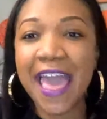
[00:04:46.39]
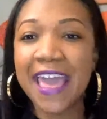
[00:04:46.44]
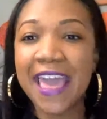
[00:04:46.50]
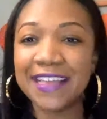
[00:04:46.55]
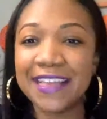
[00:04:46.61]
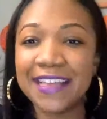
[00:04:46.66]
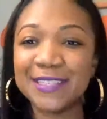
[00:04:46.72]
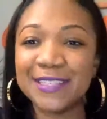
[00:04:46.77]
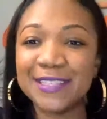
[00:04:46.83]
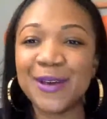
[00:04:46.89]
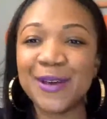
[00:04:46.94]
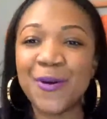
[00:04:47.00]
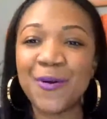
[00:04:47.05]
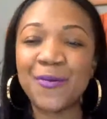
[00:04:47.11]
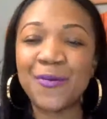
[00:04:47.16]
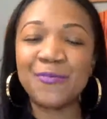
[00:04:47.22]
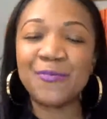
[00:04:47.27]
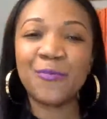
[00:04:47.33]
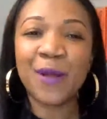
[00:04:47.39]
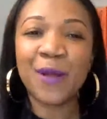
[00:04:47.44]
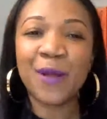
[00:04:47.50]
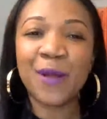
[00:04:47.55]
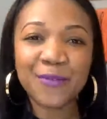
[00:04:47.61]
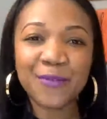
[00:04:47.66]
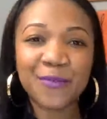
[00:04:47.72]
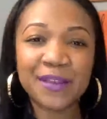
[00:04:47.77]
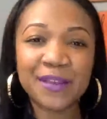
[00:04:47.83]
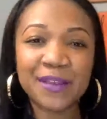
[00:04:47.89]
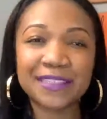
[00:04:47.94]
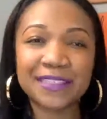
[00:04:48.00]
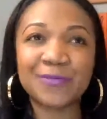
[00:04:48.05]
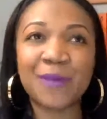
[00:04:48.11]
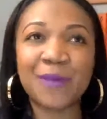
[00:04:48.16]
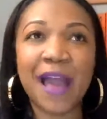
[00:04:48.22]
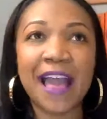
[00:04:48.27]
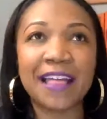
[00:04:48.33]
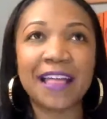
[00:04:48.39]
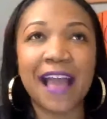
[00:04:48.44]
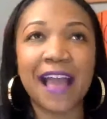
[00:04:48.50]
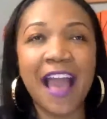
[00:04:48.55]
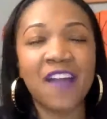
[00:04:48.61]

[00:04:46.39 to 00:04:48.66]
And so one of the reasons why